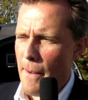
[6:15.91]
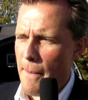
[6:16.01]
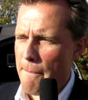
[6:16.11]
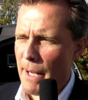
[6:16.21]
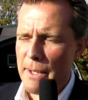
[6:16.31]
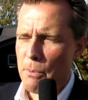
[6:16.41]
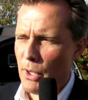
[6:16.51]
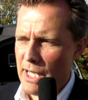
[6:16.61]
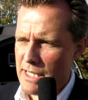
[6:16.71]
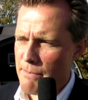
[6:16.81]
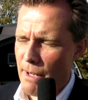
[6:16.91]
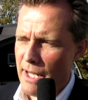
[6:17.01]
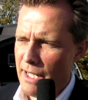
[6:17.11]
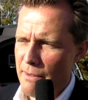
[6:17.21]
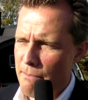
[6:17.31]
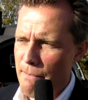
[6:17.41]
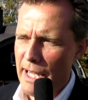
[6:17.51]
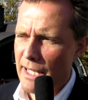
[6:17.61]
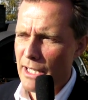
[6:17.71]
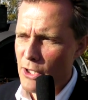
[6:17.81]
manipulation, by
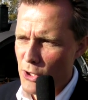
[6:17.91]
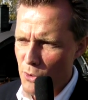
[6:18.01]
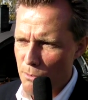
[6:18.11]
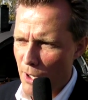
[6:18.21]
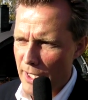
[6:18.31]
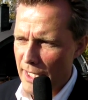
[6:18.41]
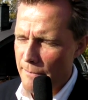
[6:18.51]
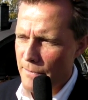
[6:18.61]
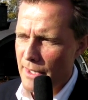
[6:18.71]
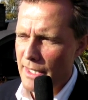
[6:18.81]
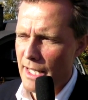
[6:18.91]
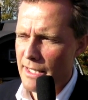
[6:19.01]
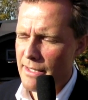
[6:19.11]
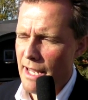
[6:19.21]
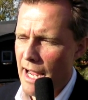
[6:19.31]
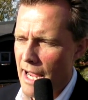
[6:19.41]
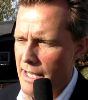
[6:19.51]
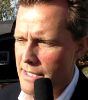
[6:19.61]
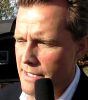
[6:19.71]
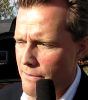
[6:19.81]
making new money that
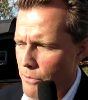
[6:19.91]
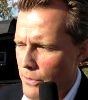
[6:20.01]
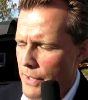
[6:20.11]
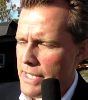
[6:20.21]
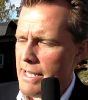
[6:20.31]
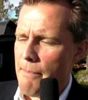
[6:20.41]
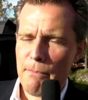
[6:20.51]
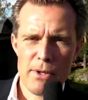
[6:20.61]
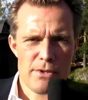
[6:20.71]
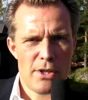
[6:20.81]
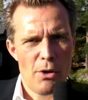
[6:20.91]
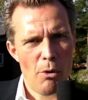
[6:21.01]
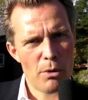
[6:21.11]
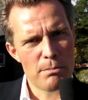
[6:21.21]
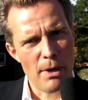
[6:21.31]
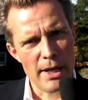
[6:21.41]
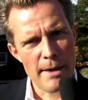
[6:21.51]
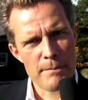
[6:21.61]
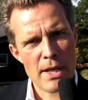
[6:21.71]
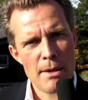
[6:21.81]
has or resembles the old
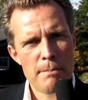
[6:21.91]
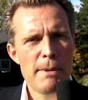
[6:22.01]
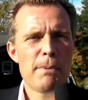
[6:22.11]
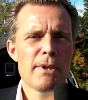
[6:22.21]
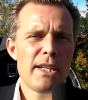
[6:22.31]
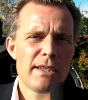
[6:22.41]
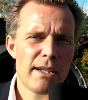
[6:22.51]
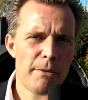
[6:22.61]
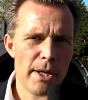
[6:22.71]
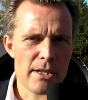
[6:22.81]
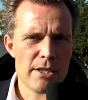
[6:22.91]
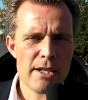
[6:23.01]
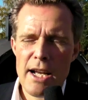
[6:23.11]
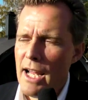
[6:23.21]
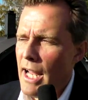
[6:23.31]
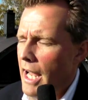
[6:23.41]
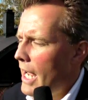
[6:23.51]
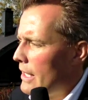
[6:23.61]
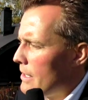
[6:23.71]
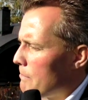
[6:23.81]
money, people think they're rich.
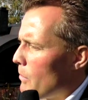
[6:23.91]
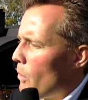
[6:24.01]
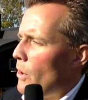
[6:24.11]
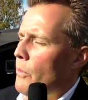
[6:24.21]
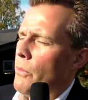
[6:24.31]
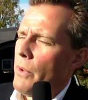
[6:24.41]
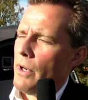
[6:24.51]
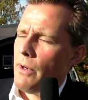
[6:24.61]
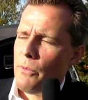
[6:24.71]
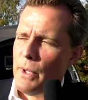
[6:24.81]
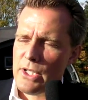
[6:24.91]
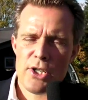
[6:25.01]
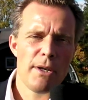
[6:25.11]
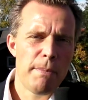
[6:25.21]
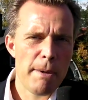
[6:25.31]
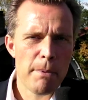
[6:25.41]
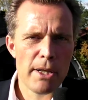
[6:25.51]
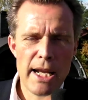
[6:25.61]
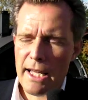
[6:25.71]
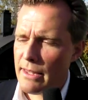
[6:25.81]
And the more richer people
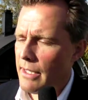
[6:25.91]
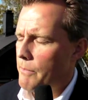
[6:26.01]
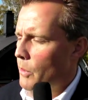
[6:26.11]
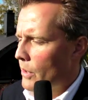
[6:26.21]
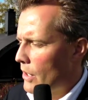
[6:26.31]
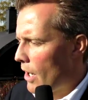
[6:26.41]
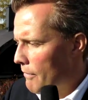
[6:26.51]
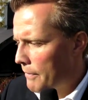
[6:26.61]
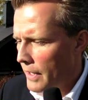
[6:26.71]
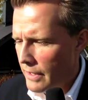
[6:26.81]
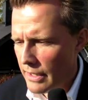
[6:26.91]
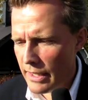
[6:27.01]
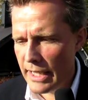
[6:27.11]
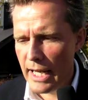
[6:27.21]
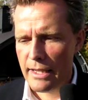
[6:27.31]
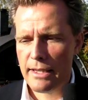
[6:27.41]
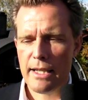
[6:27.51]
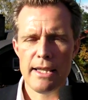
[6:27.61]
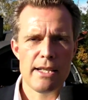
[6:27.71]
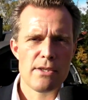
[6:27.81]
get, the more confident they get,
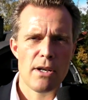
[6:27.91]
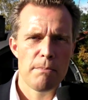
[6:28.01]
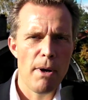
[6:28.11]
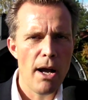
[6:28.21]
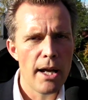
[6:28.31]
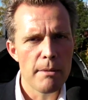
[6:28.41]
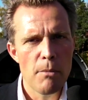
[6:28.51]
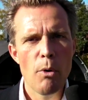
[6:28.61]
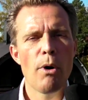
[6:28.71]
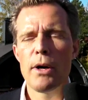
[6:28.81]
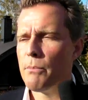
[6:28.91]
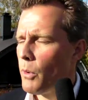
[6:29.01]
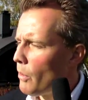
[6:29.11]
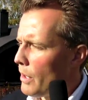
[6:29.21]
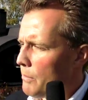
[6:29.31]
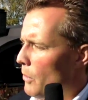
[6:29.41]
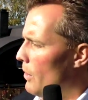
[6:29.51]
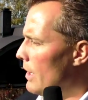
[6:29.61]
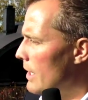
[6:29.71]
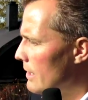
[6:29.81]
and they start buying more and more and
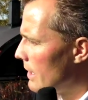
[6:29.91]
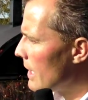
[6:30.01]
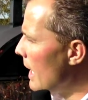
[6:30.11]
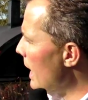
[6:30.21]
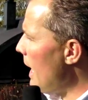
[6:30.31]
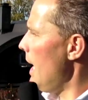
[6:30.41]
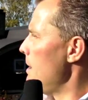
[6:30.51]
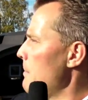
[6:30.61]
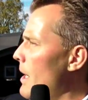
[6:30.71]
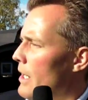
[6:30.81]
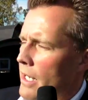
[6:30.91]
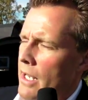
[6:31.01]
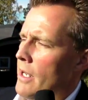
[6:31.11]
more, and they think, hey, my